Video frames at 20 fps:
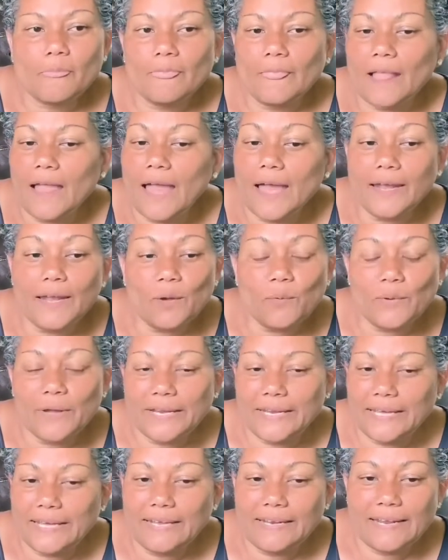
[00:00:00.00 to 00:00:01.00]
And I went
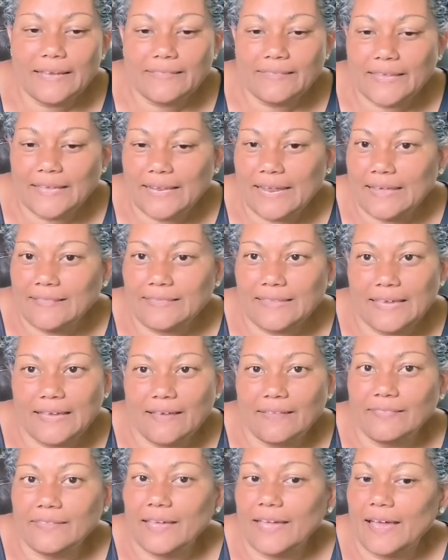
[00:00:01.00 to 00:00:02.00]
in, and then at the
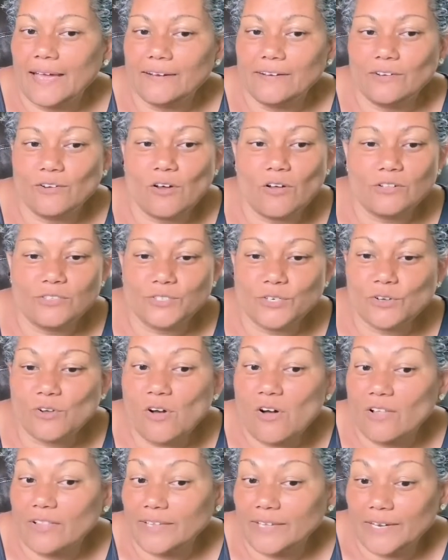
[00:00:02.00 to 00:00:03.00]
end they had an altar
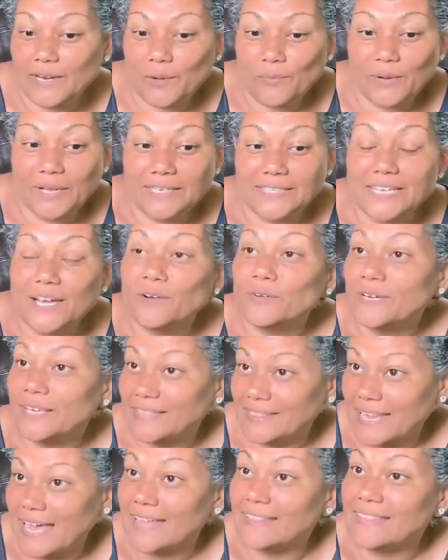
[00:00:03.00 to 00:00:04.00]
call, and I went down,
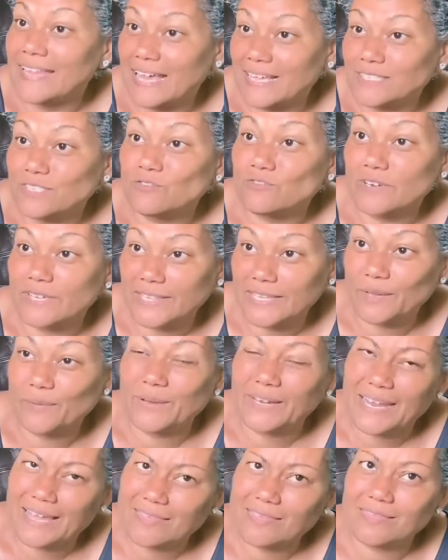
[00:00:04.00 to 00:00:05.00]
and that's really
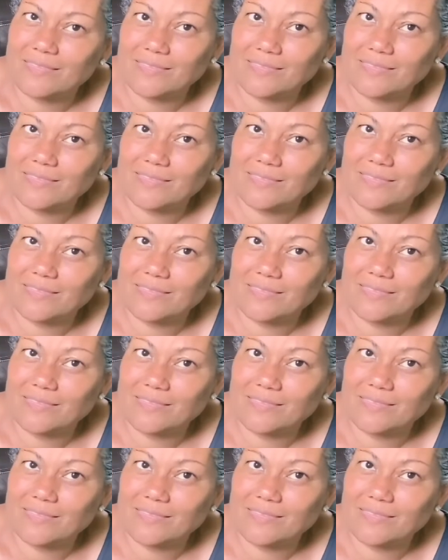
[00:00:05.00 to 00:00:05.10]
when